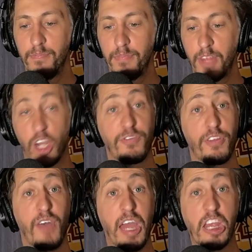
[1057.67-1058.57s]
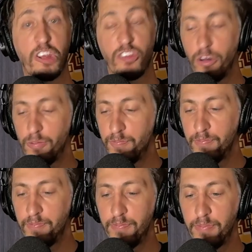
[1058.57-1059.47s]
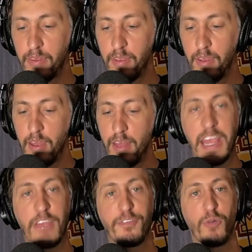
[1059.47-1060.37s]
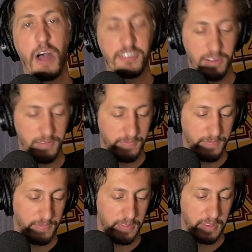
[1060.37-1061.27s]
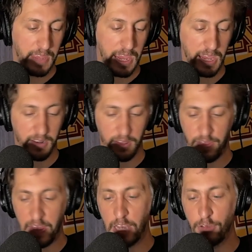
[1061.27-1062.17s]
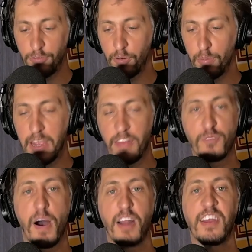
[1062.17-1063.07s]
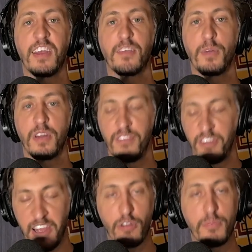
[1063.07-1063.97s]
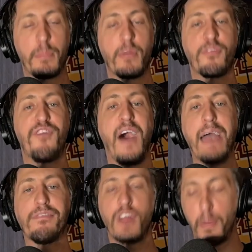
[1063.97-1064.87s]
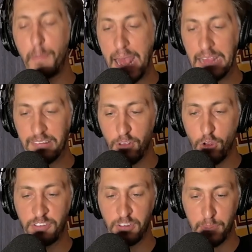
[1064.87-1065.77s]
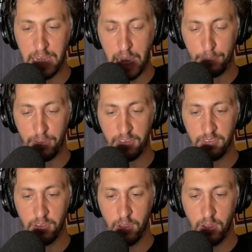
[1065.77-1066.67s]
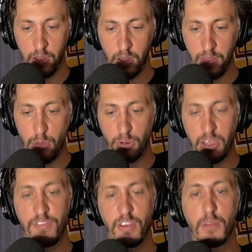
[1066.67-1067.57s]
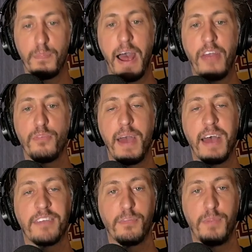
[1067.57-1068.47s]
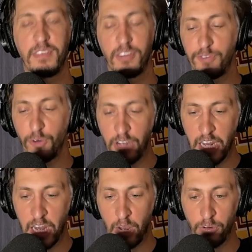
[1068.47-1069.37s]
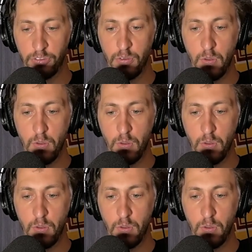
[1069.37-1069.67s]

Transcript: Good for the Vikings, though. Thank you for watching, and thank you for making this podcast part of your day. Remember, 5-Star Bath Solutions of Minneapolis. They will give you your bathroom masterpiece in 48 hours,